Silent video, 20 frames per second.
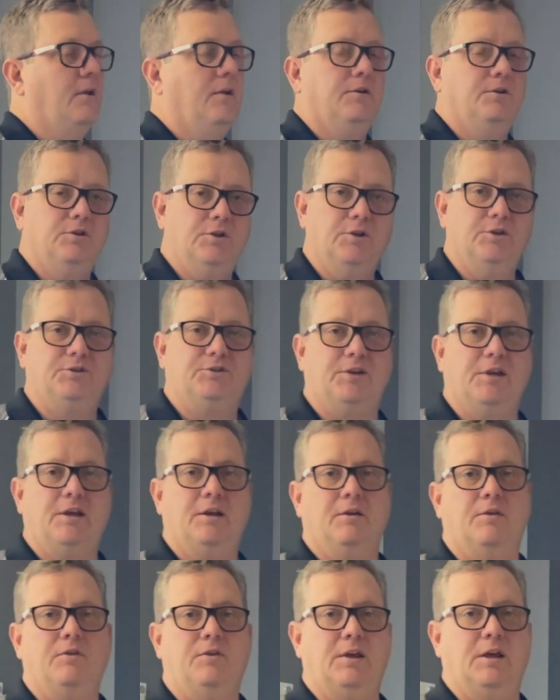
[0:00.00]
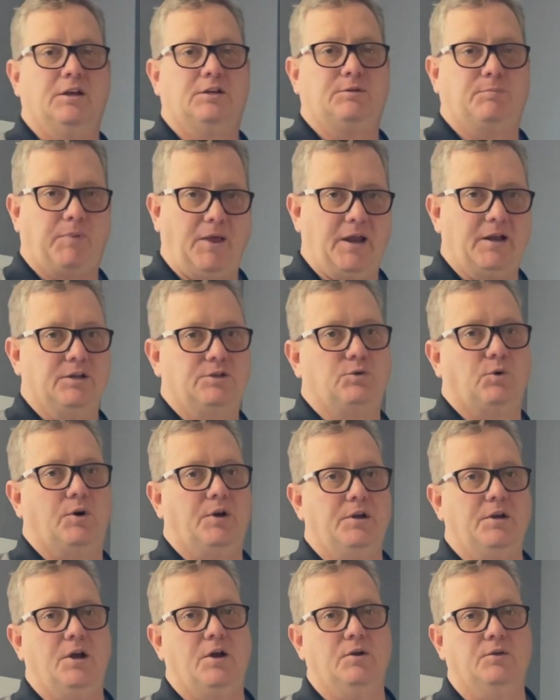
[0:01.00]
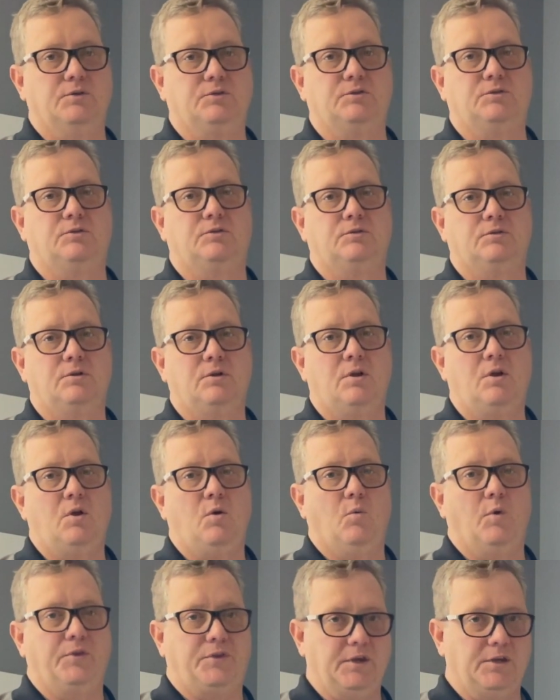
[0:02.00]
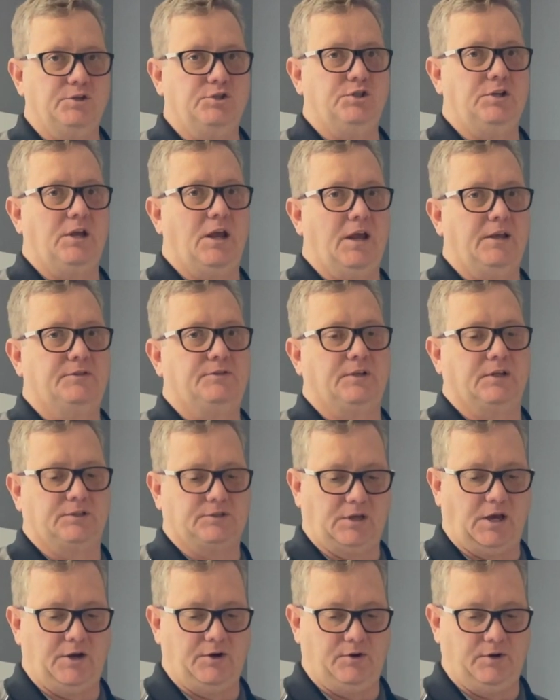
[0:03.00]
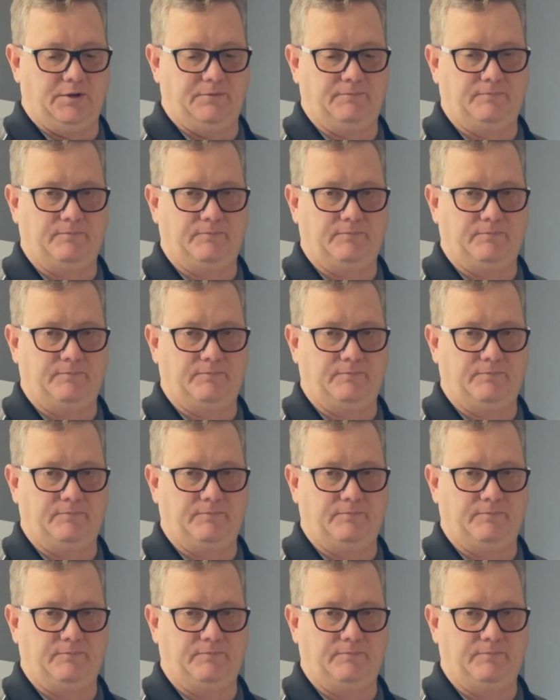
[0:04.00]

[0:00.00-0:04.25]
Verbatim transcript: using the explanatory notes within GA-600.